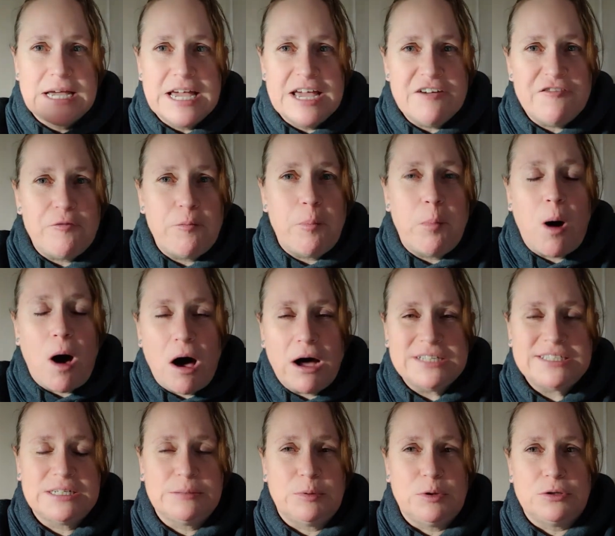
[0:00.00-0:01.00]
if
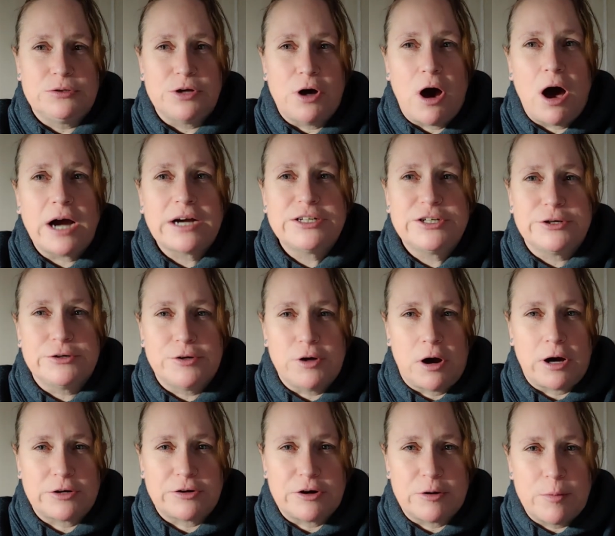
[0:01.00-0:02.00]
possible, talk to your
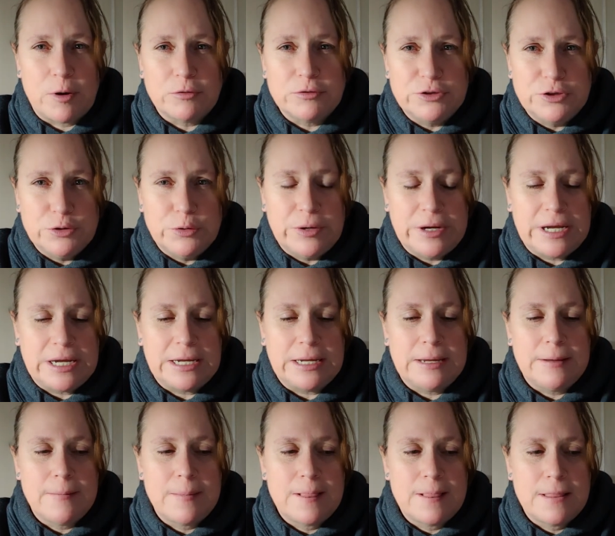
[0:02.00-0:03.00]
doctor about doing
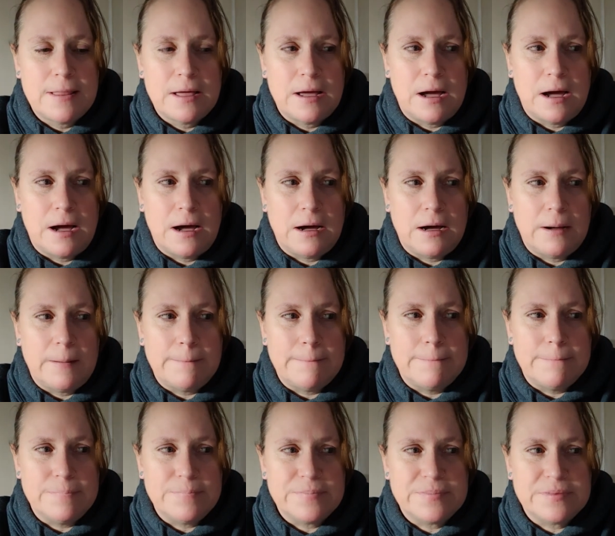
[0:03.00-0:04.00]

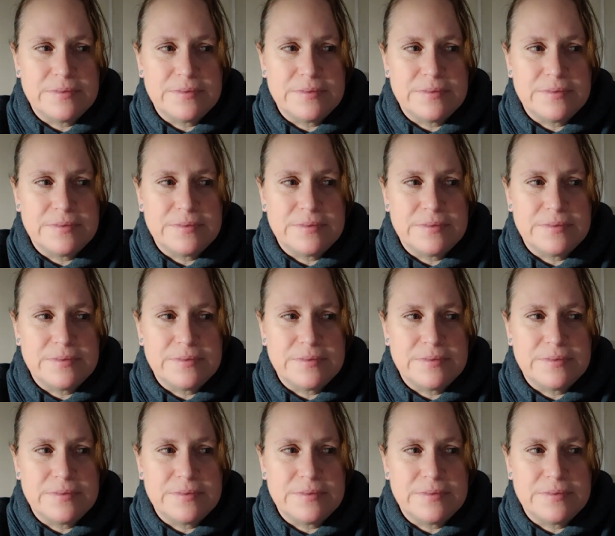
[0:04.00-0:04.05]
um,